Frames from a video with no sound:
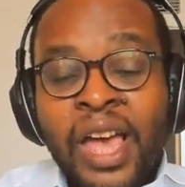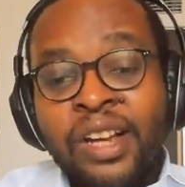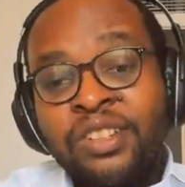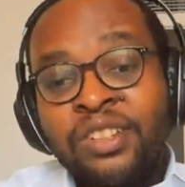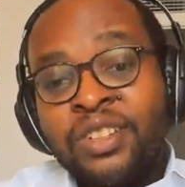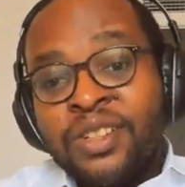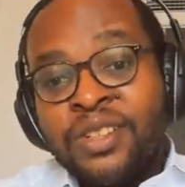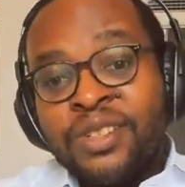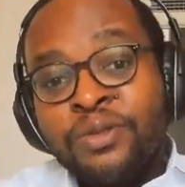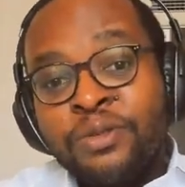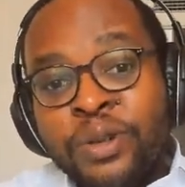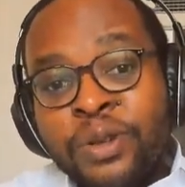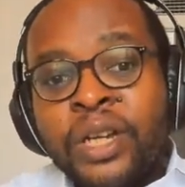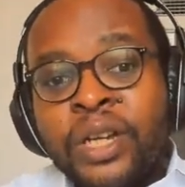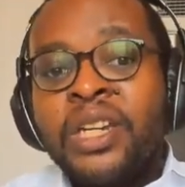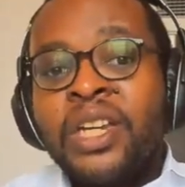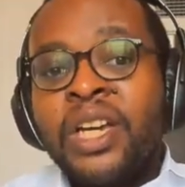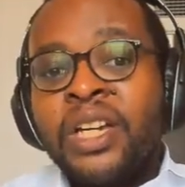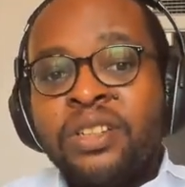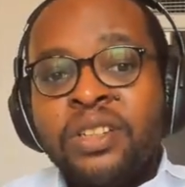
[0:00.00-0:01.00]
actuaries who
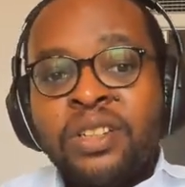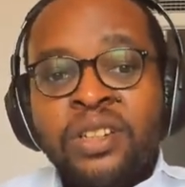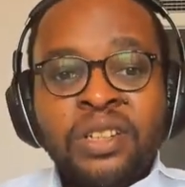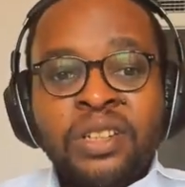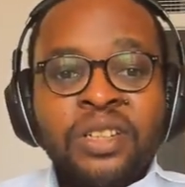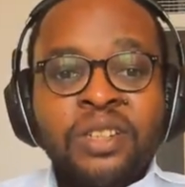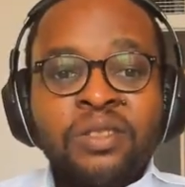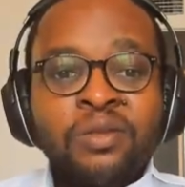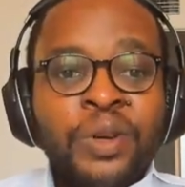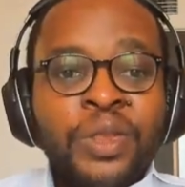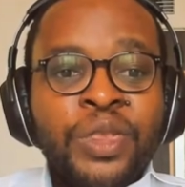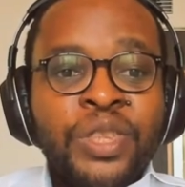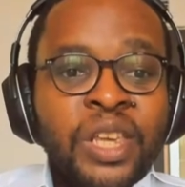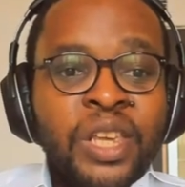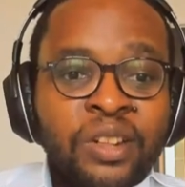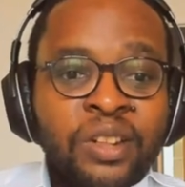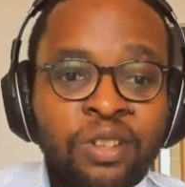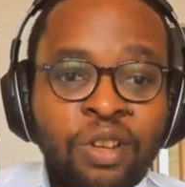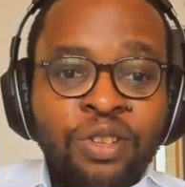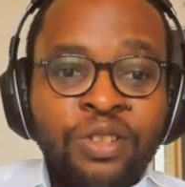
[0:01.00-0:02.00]
work with
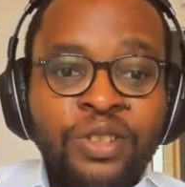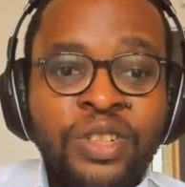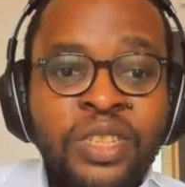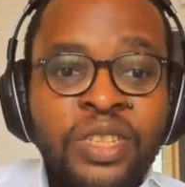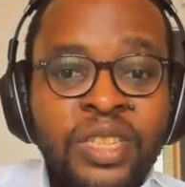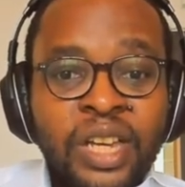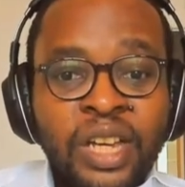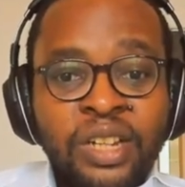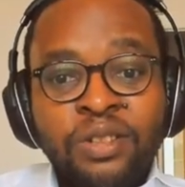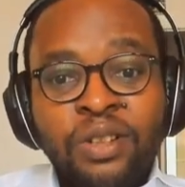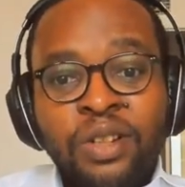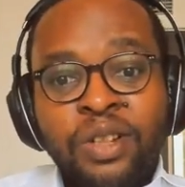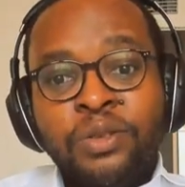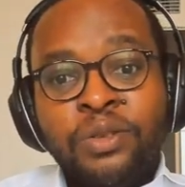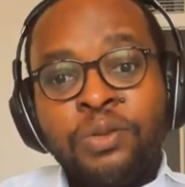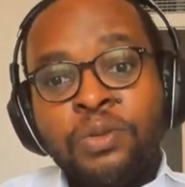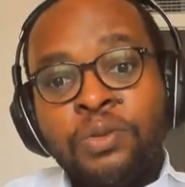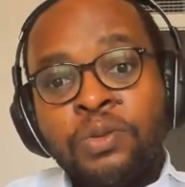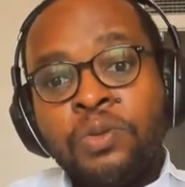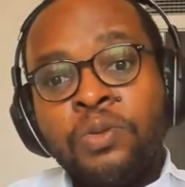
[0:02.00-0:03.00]
technologies actually
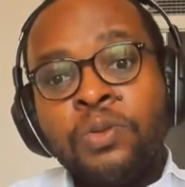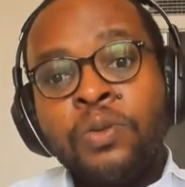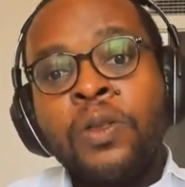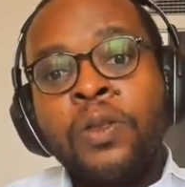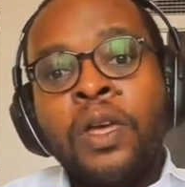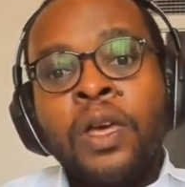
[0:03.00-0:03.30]
do,